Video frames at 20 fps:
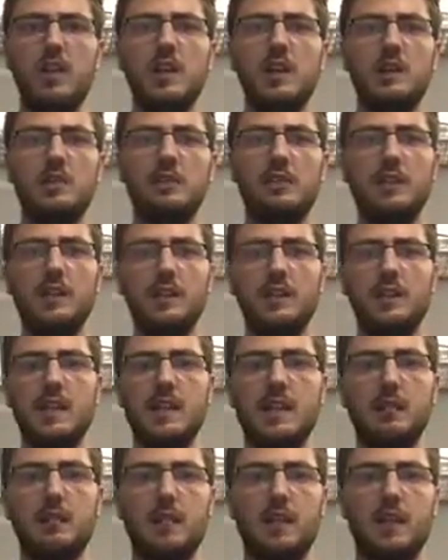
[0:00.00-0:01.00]
So for the
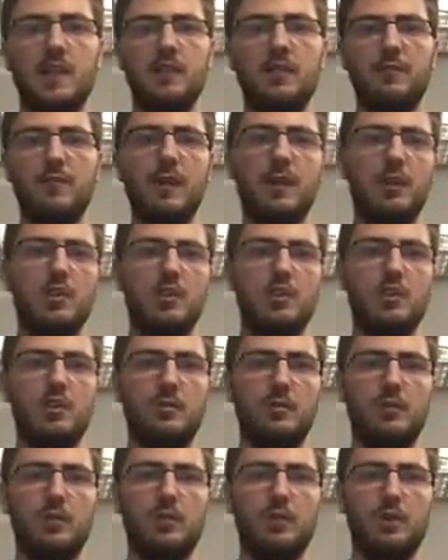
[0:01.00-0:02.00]
second part of my
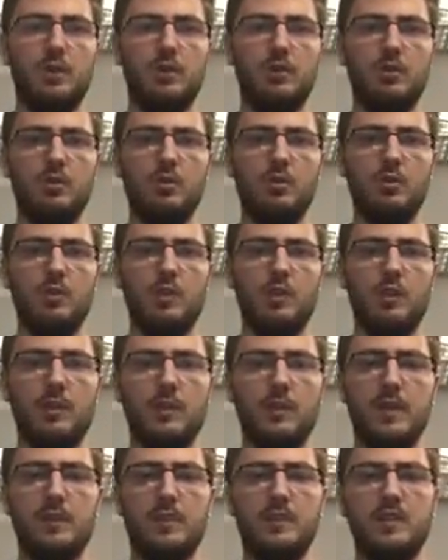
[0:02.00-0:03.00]
ensemble module on the
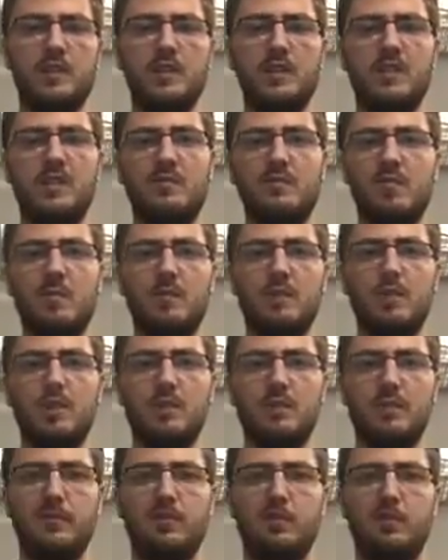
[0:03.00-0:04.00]
Beamer's Contemporary
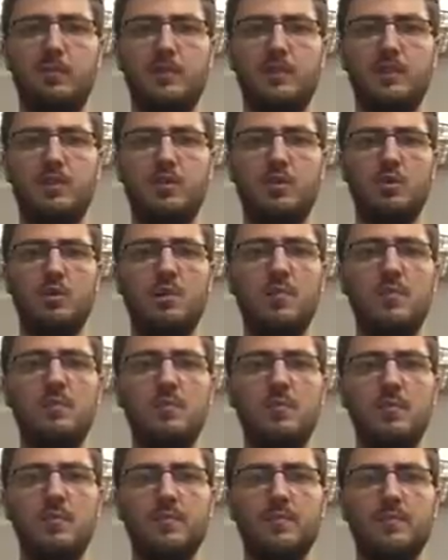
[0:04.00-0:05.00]
Music Performance course,
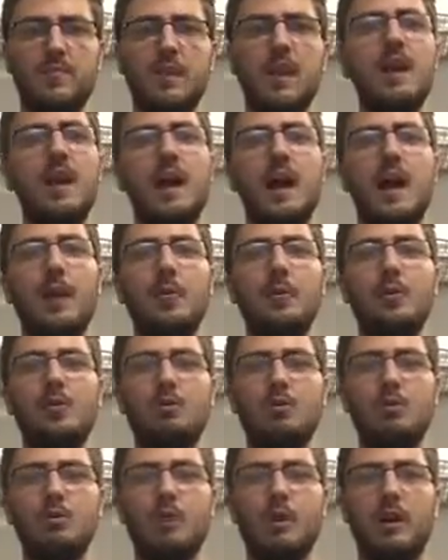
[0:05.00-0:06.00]
I was
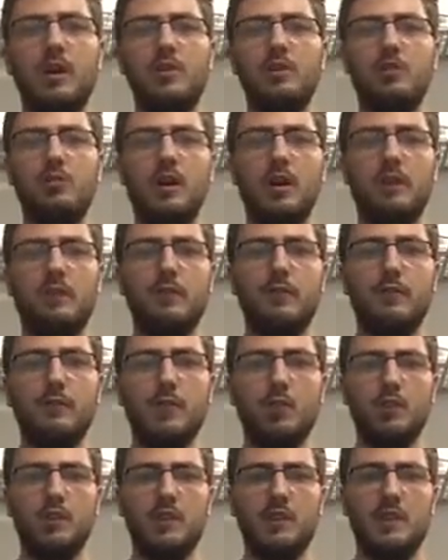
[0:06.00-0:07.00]
required to write for
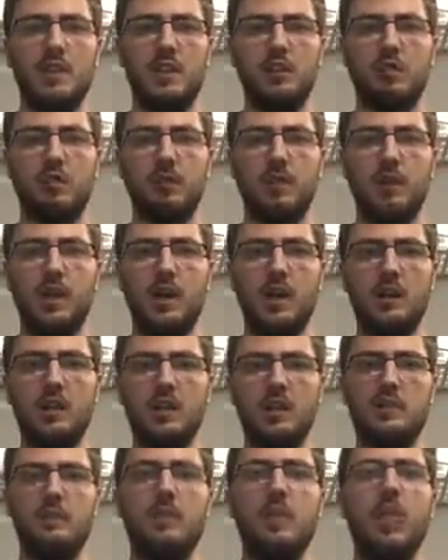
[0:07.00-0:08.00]
4 snare drum
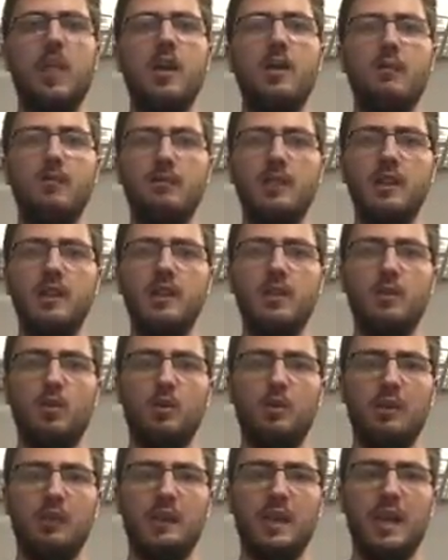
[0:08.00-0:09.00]
parts, bring them
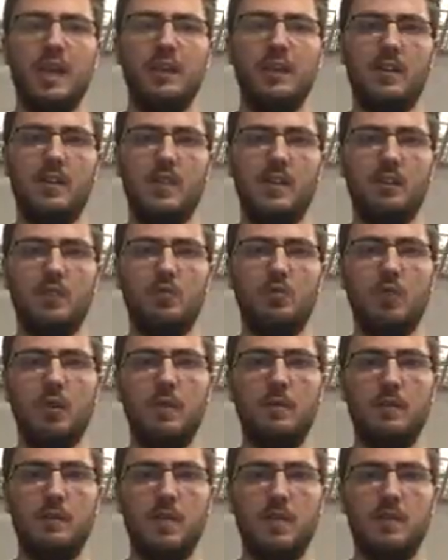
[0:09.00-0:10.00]
all together into
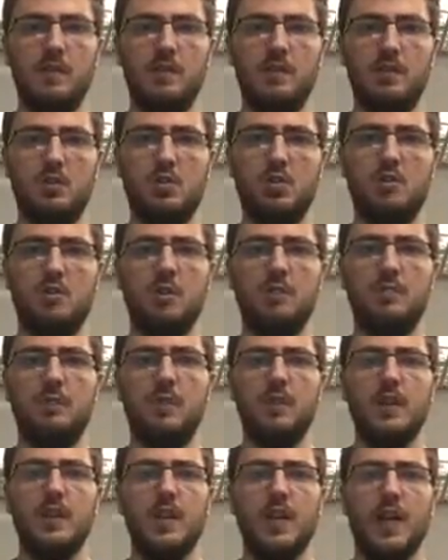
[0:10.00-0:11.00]
one big score,
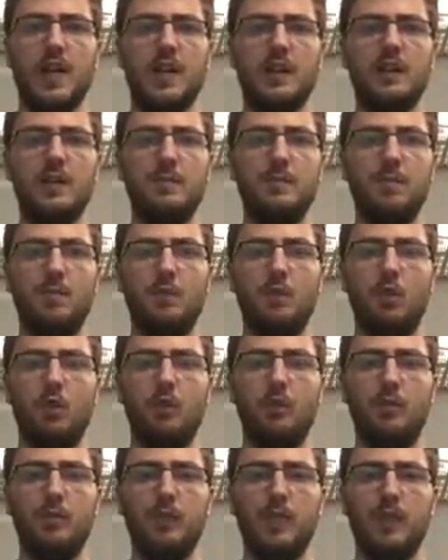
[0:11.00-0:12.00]
and then
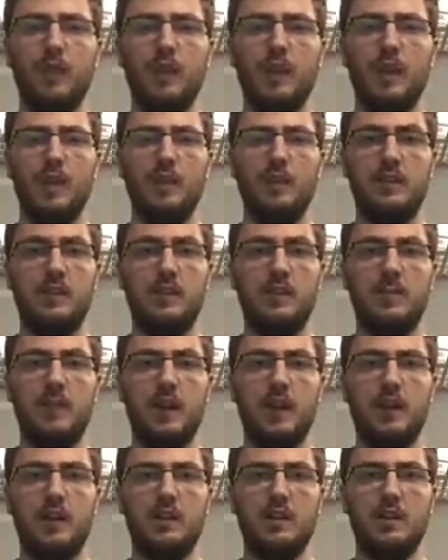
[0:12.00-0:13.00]
perform these
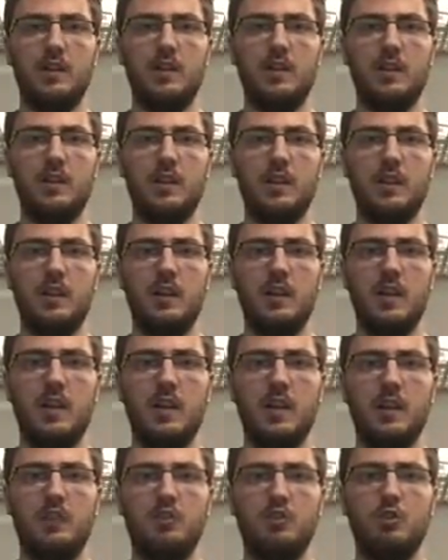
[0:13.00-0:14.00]
parts
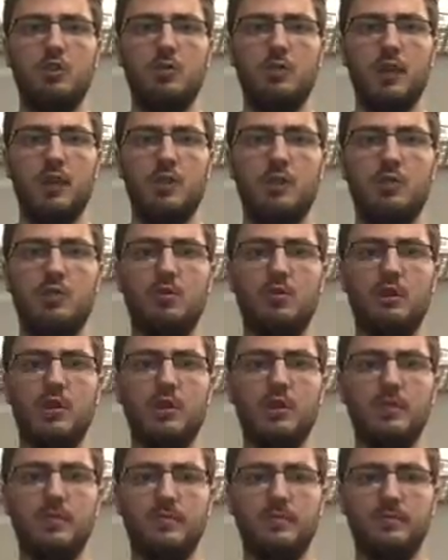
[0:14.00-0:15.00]
to my
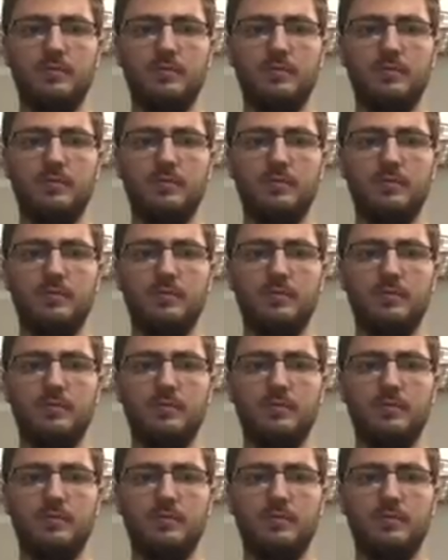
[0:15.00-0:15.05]
tutor.